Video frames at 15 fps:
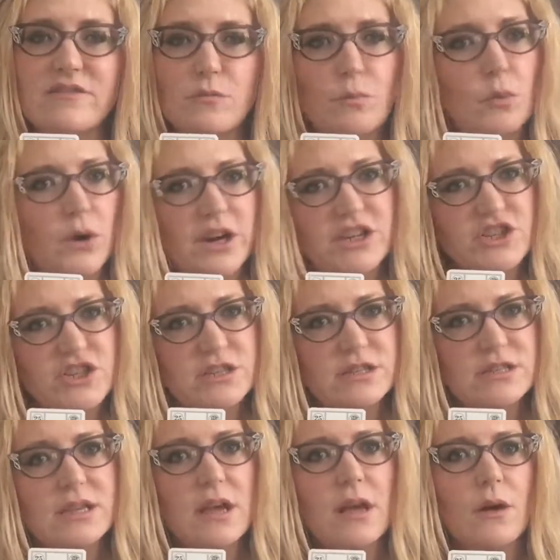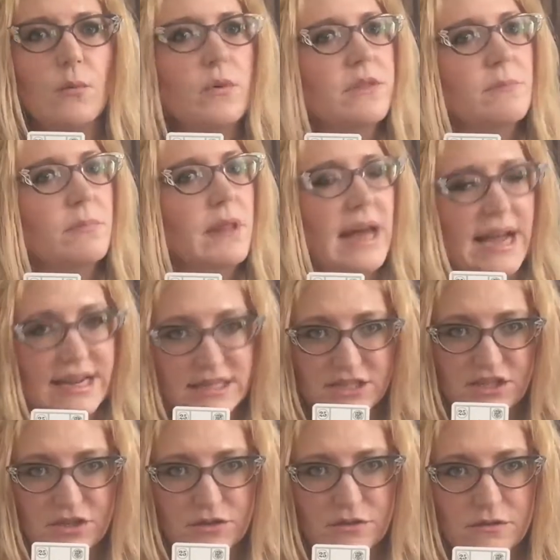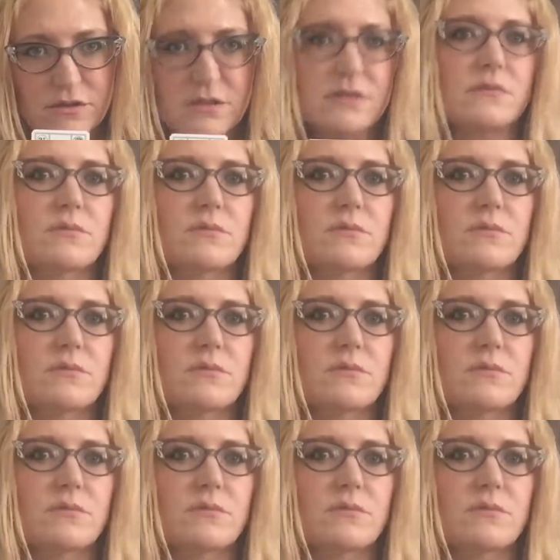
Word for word: impressions with black suits,